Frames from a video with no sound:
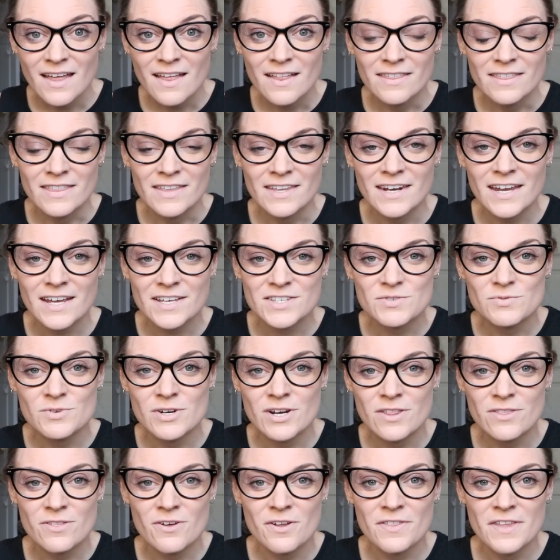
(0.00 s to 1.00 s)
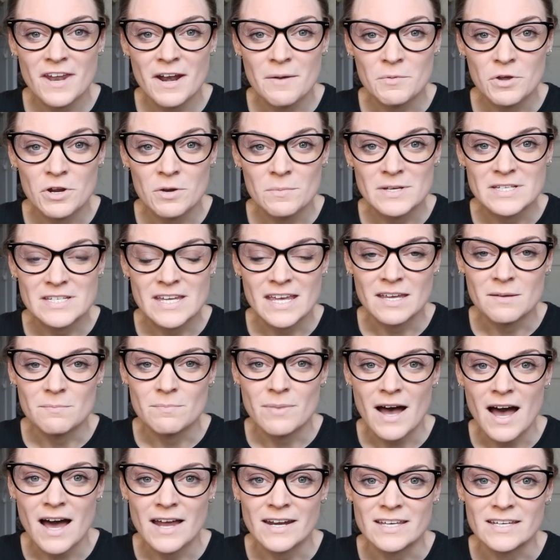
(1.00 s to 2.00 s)
The next readathon that I'm going to be taking
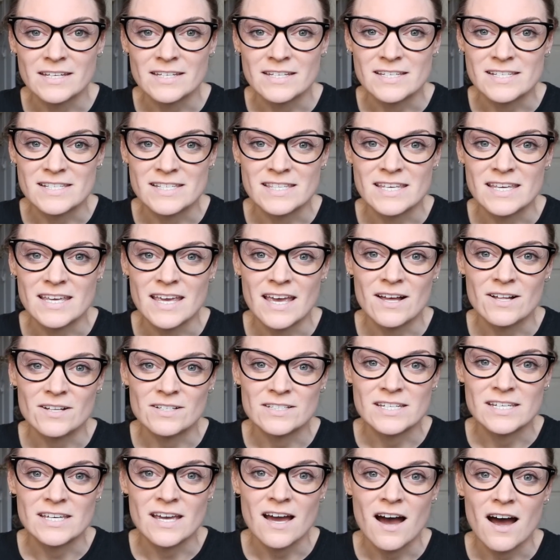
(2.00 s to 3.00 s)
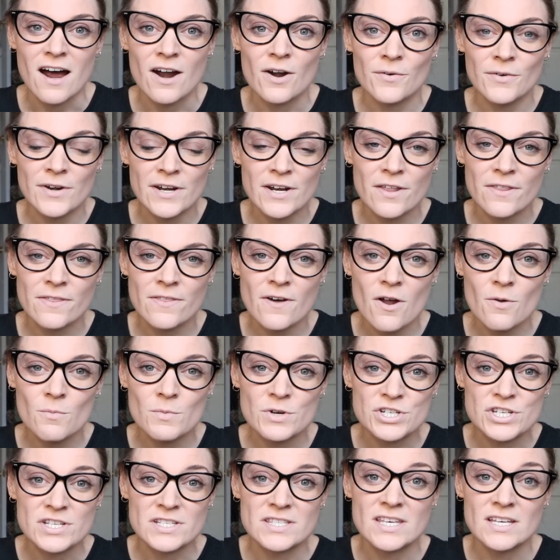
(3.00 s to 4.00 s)
part in is the LDR Readathon,
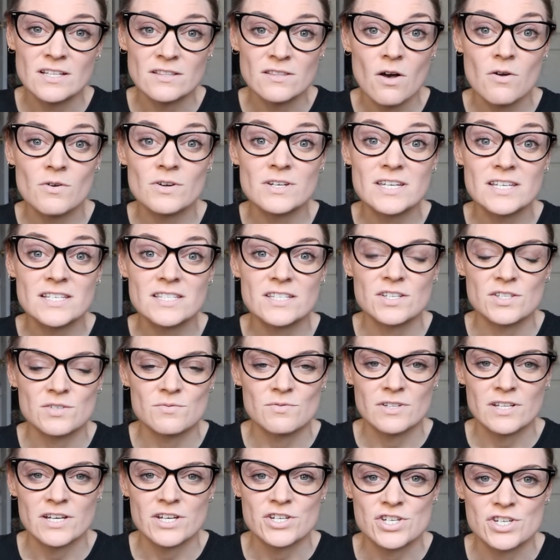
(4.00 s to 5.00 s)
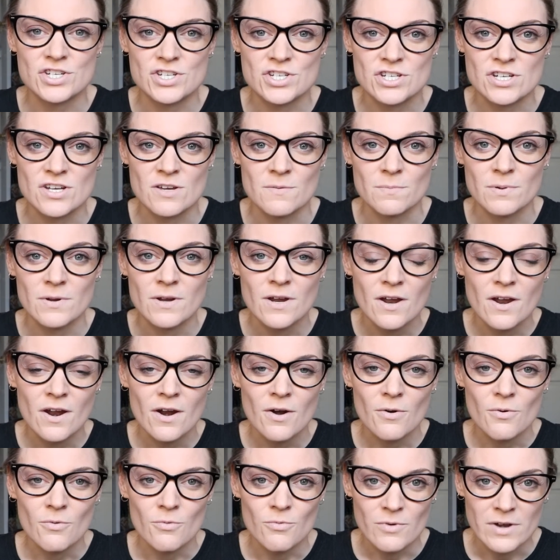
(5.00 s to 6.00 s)
which is the Long Distance Relationship
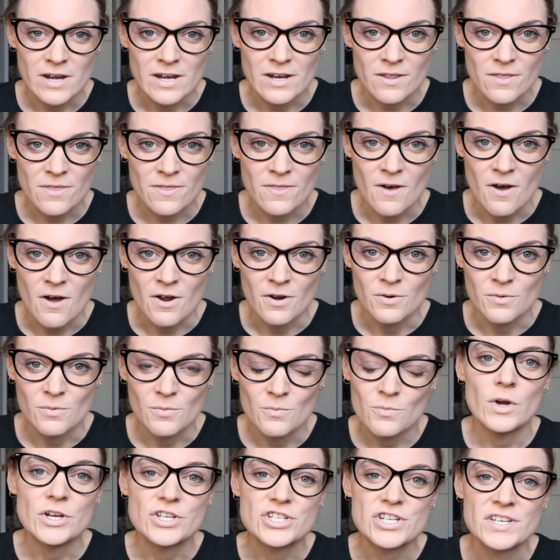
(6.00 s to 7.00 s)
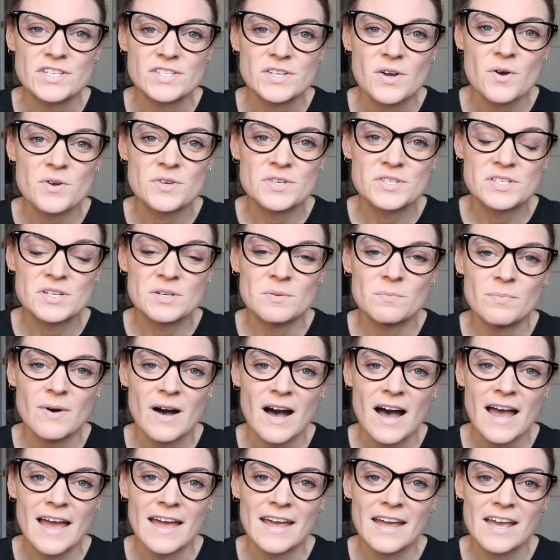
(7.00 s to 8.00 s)
Readathon, which is hosted
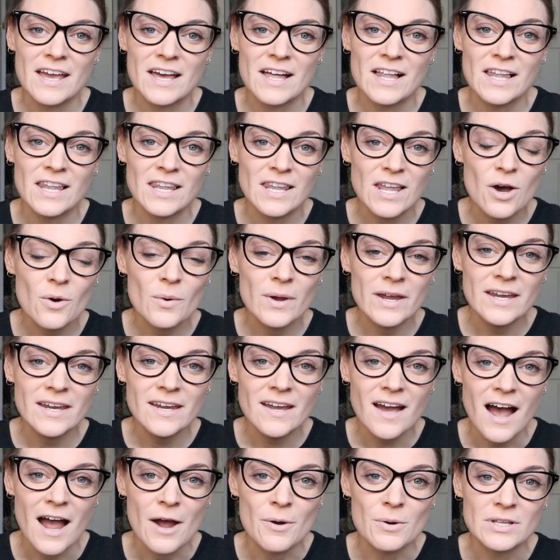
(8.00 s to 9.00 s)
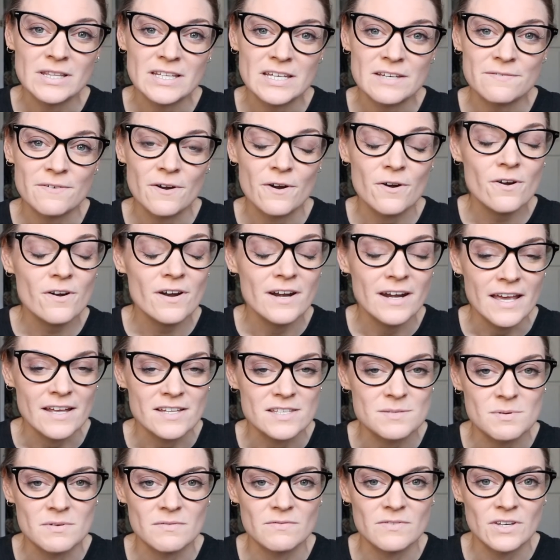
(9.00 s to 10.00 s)
by Chloe. I will leave her
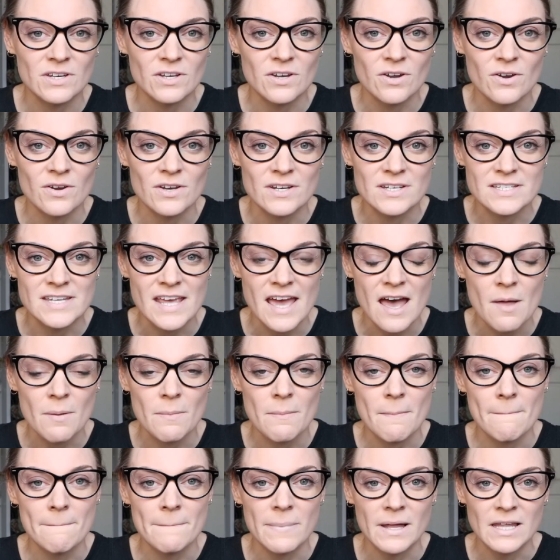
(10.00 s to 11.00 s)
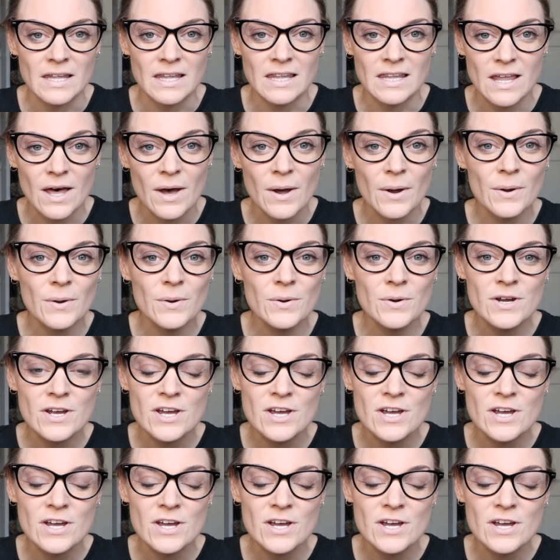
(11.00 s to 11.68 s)
announcement video down below.